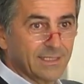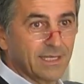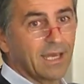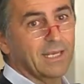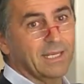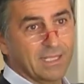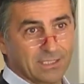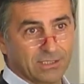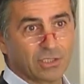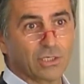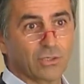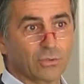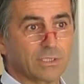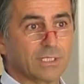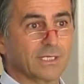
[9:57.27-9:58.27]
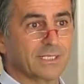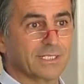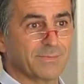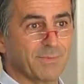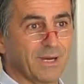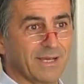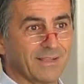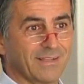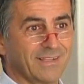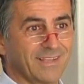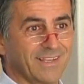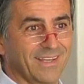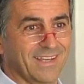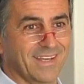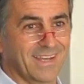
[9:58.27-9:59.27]
and it actually looks like a SMILE.
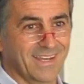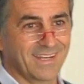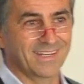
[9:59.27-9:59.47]
and